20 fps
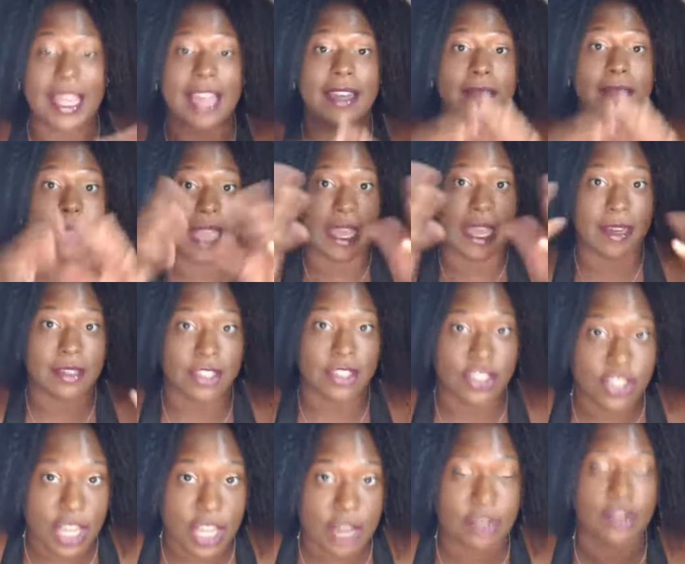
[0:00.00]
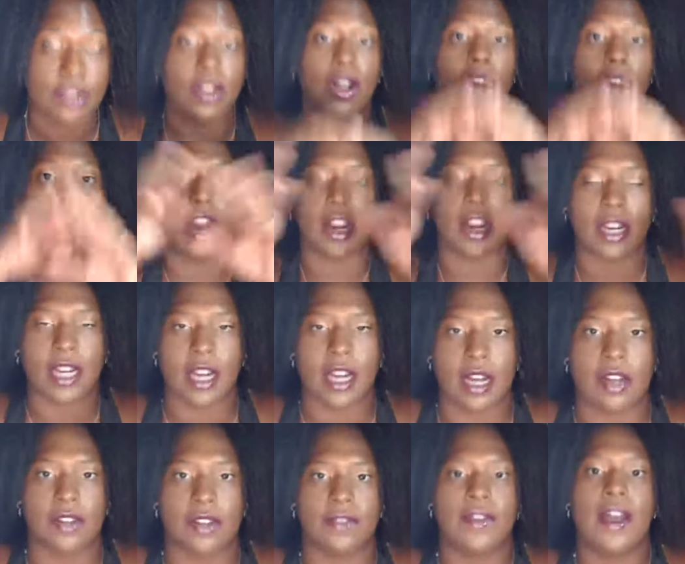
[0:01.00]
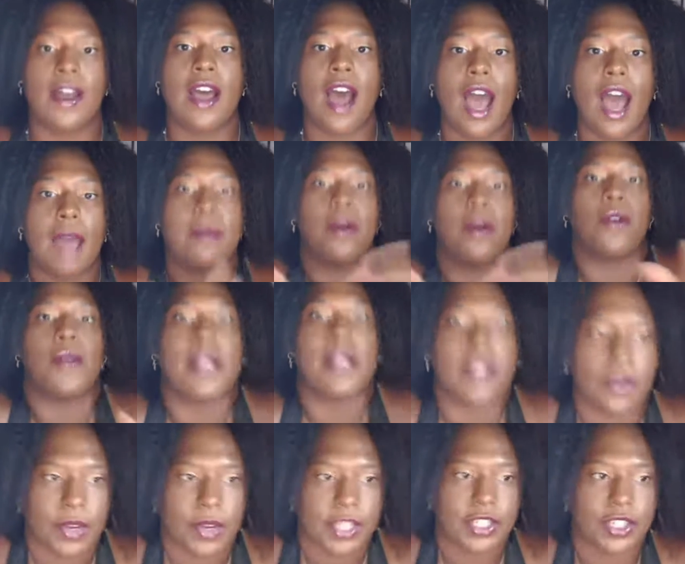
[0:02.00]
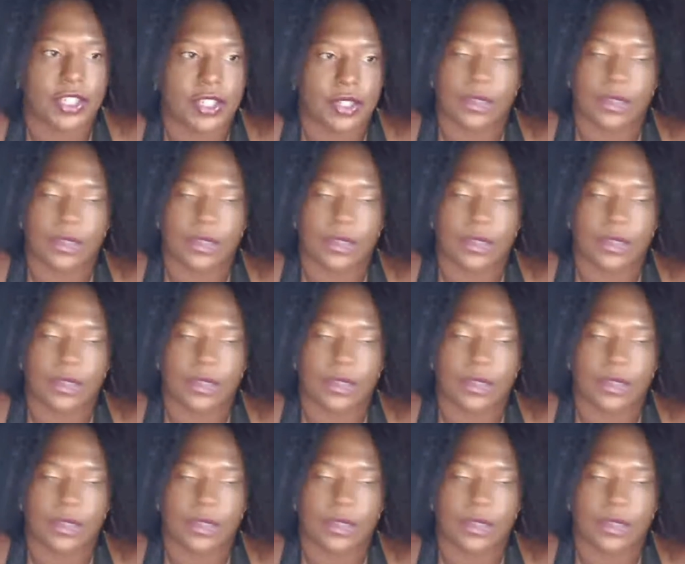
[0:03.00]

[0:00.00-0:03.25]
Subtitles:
That general arc of I'm always going to